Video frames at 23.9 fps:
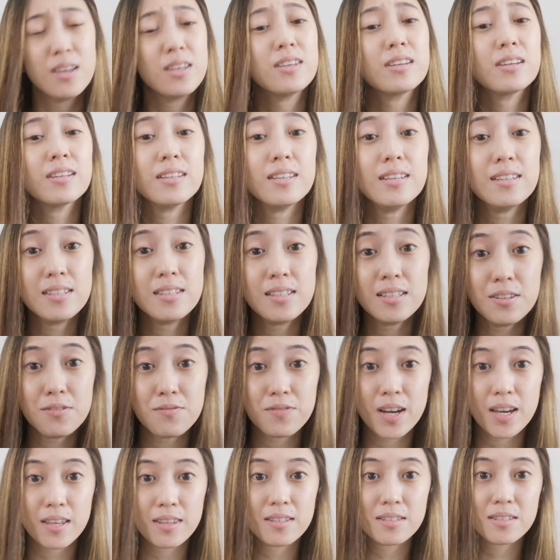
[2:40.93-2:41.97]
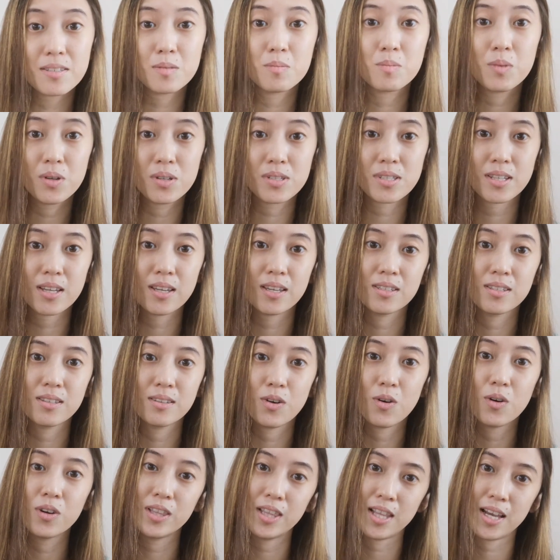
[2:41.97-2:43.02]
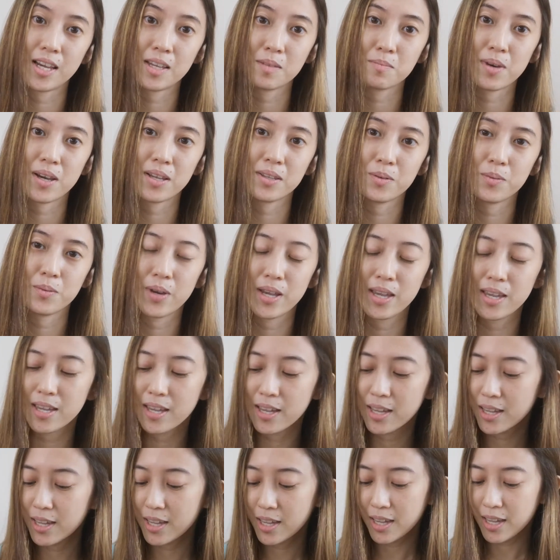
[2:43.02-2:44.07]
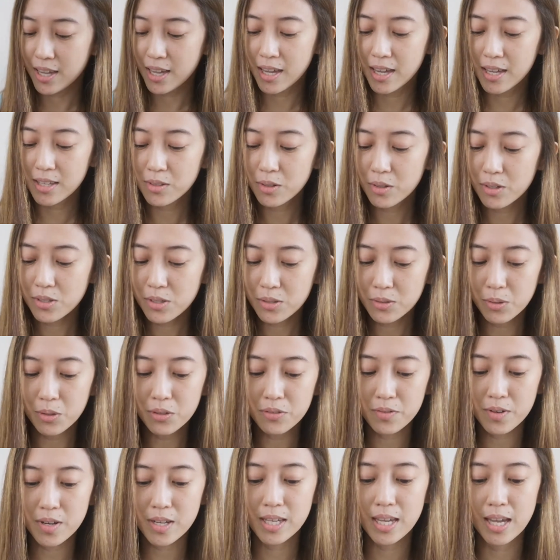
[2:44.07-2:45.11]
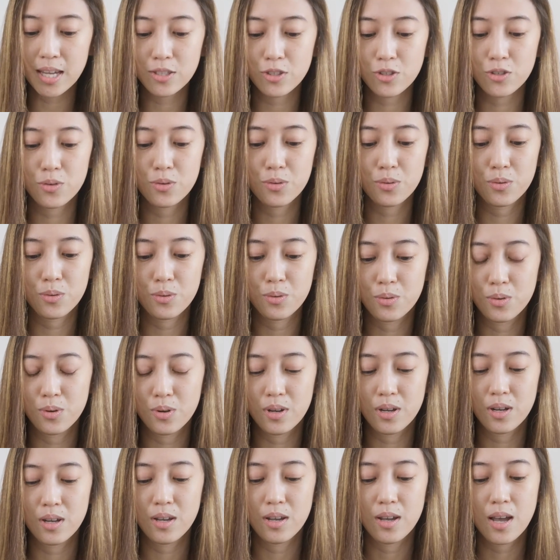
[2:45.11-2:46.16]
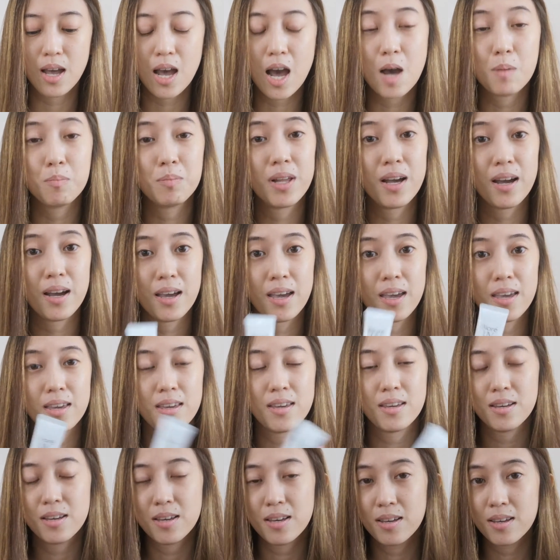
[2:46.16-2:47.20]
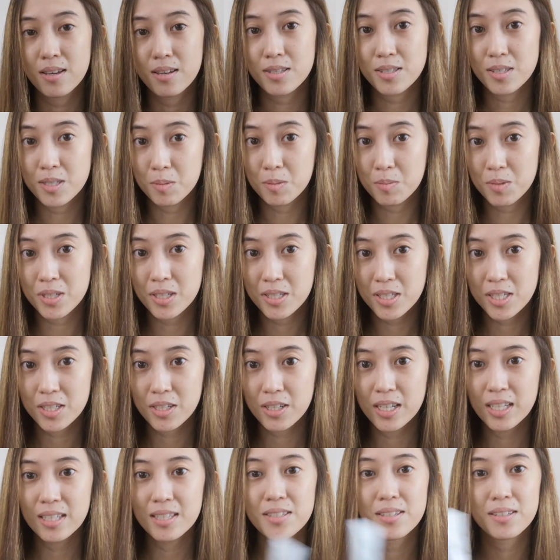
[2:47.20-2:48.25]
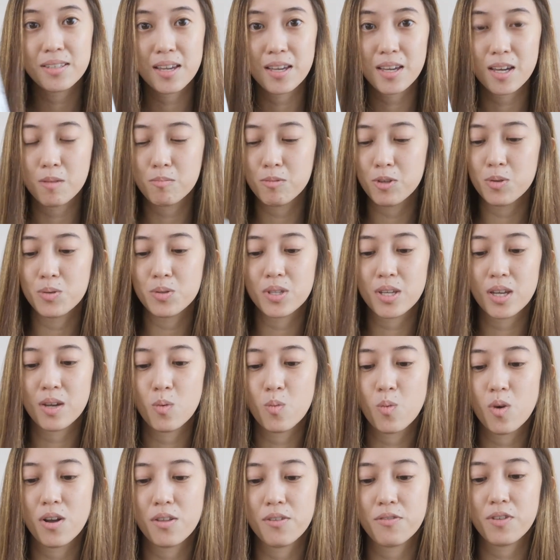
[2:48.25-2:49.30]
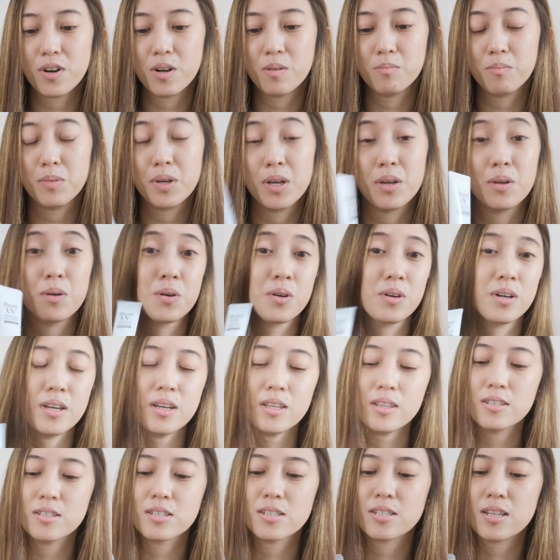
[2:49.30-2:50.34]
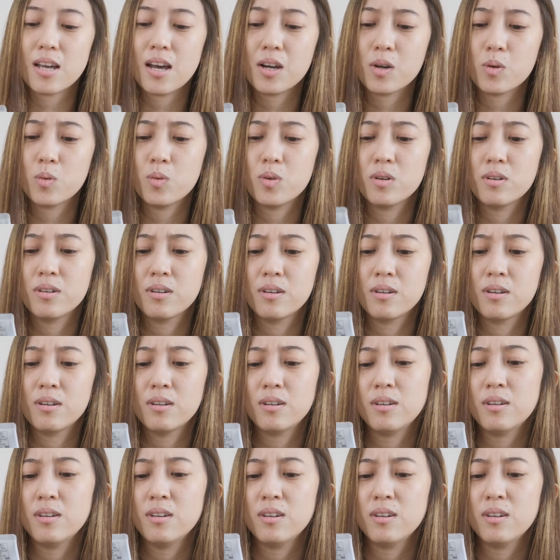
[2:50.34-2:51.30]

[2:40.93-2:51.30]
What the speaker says: you can easily find this in the malls and online, by the way. And also, don't forget to apply some sunscreen. Today, I'm using one from Biore. This is Aqua